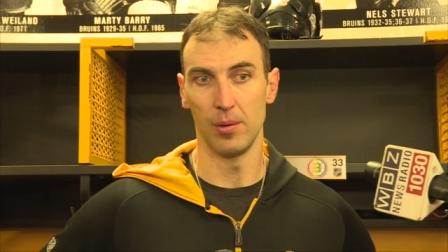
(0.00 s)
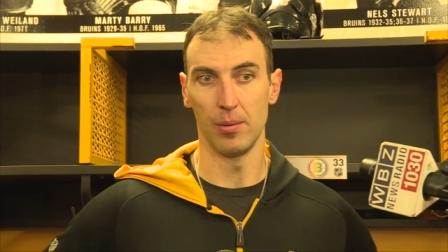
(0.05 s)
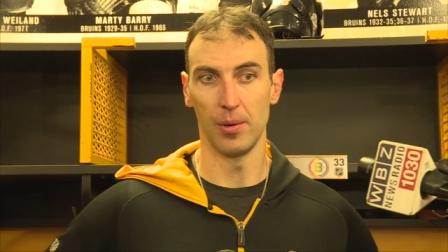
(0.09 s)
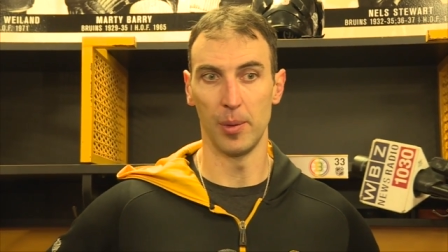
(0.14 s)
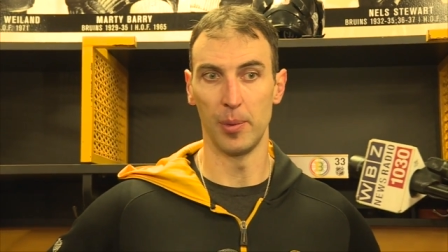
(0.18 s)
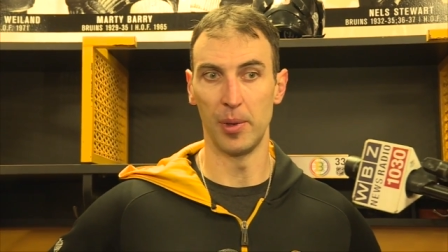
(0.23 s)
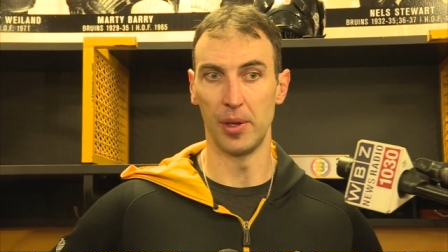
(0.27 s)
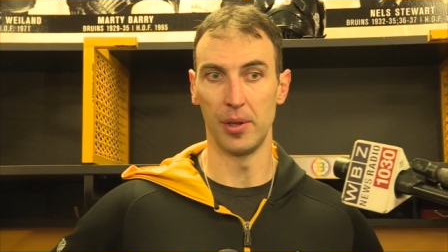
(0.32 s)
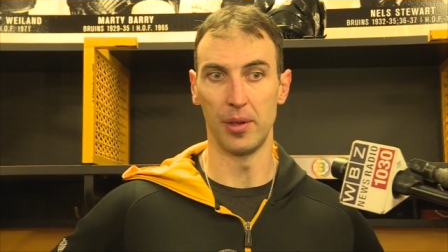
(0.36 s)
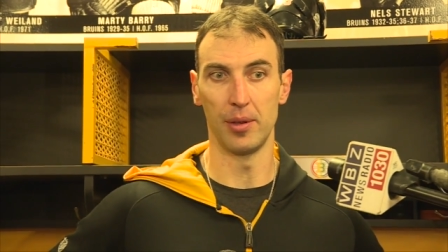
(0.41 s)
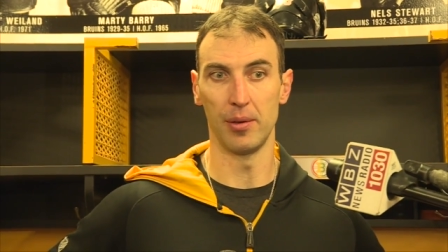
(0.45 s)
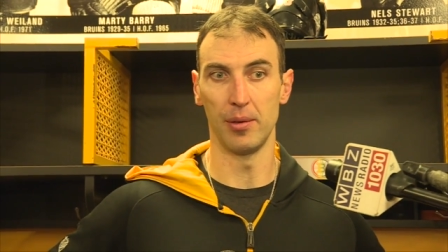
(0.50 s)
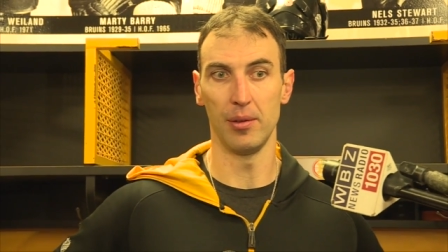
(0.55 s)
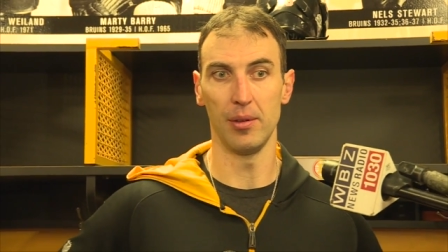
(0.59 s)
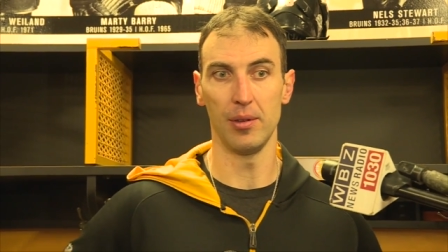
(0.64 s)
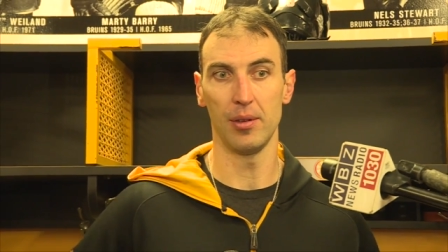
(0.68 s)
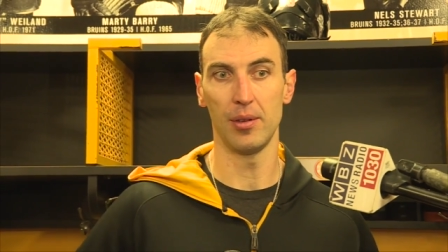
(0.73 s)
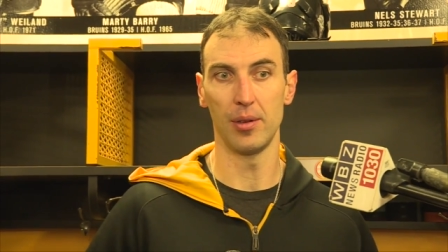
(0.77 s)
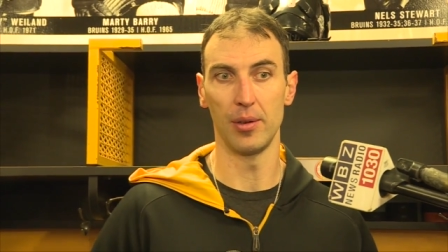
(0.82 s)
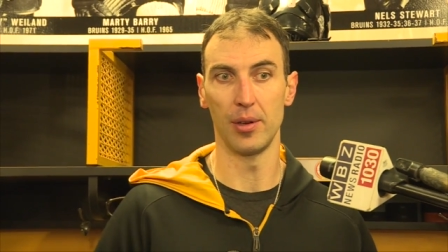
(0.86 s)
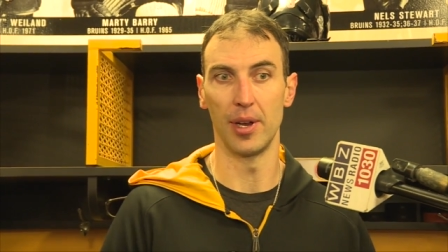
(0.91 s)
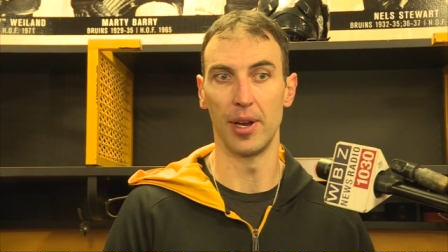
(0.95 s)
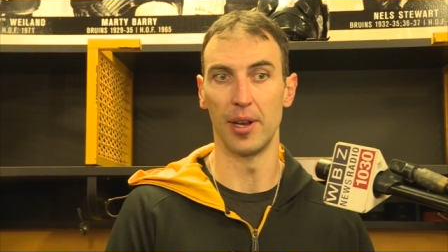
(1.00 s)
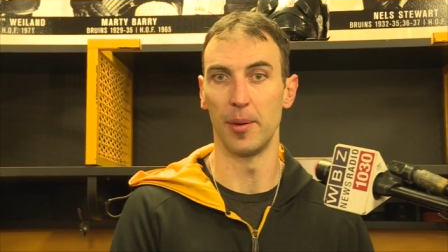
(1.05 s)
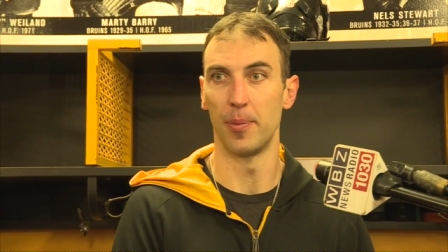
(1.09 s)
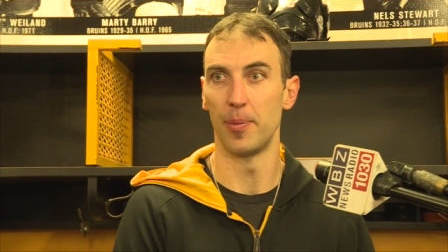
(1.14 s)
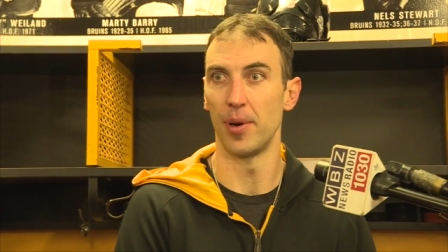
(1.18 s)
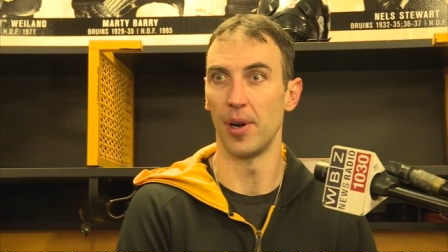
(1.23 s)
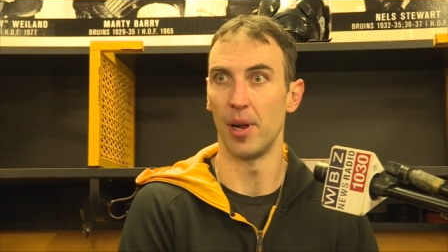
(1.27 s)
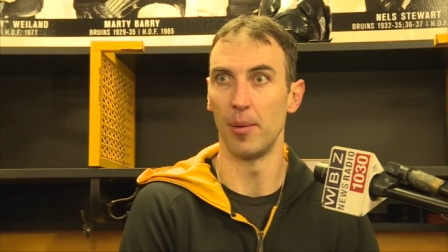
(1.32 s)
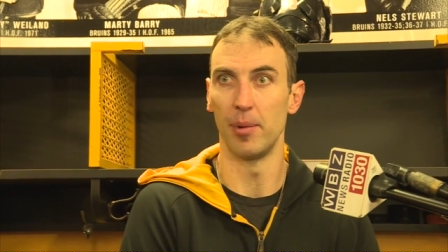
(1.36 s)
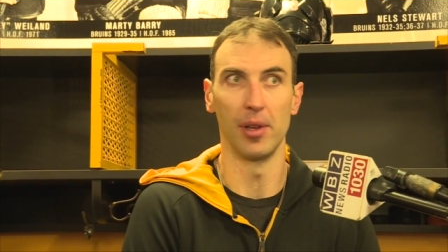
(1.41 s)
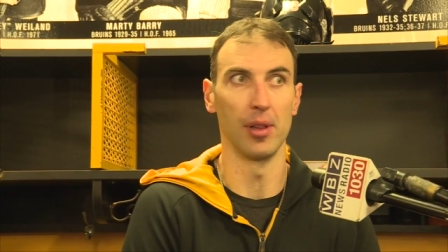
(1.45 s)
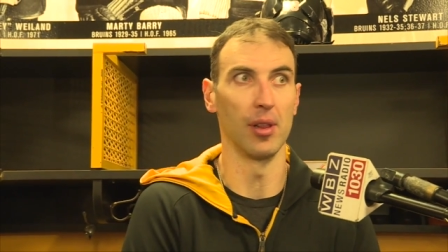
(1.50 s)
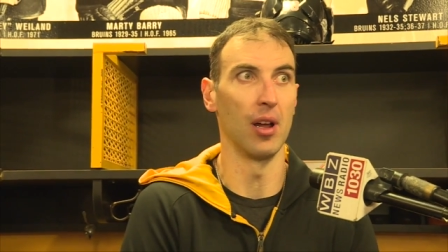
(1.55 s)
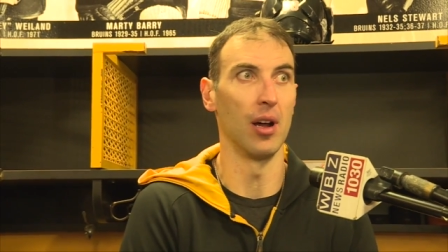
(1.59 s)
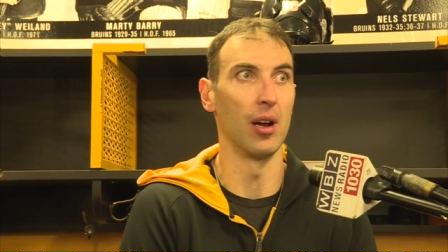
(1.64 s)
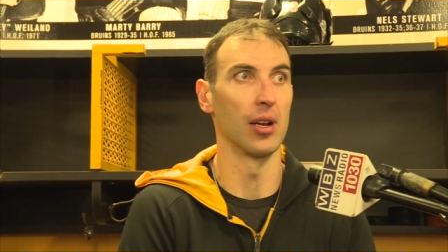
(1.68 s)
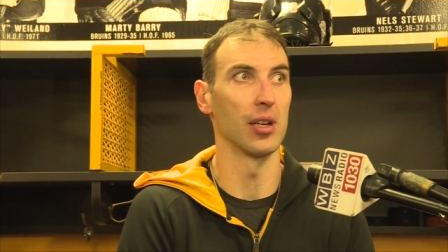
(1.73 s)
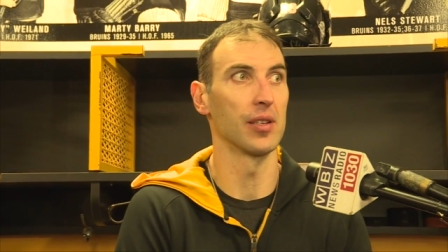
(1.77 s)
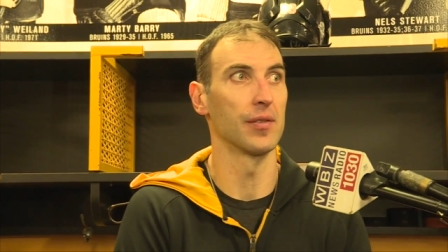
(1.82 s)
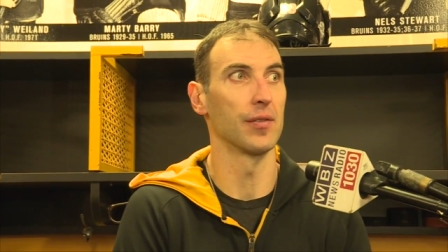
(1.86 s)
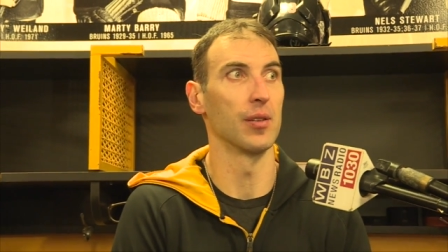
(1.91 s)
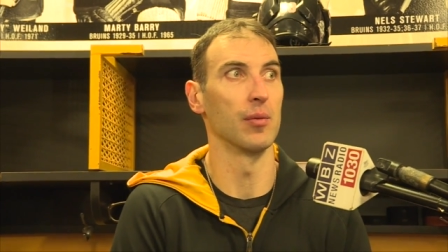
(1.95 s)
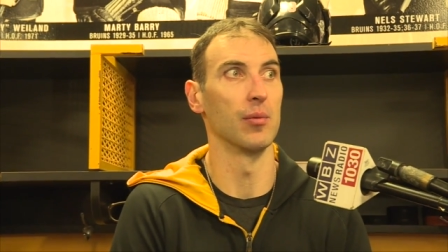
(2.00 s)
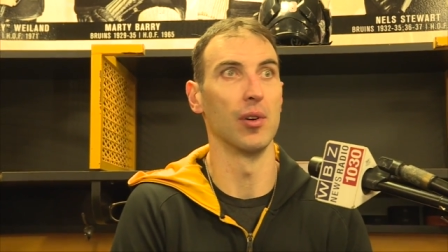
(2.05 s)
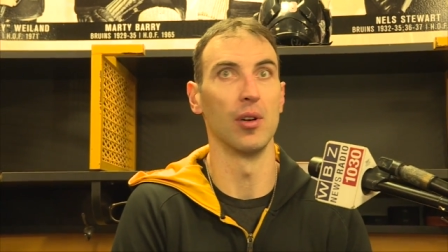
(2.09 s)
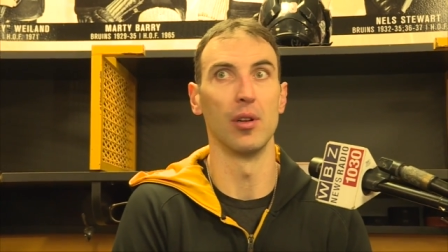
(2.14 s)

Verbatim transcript: we've been together probably longest from